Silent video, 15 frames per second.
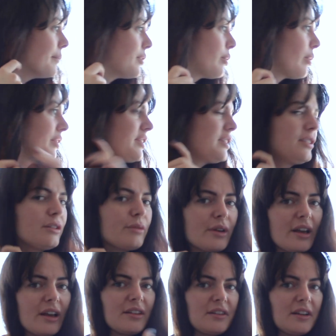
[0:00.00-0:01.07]
The one that he's doing
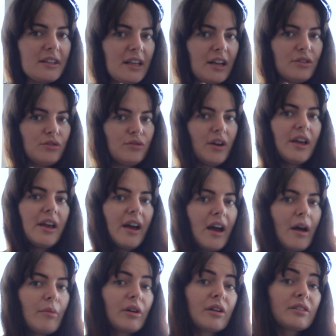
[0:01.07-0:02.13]
has like dead straight
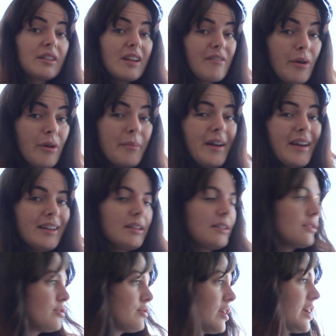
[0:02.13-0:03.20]
hair because I wear my hair
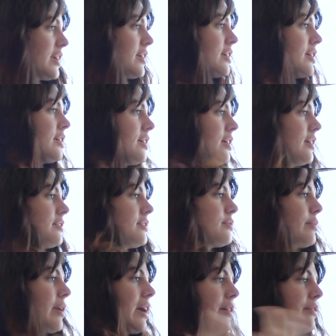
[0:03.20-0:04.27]
dead straight because it's
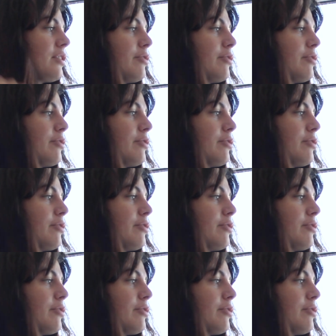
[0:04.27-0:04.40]
waved.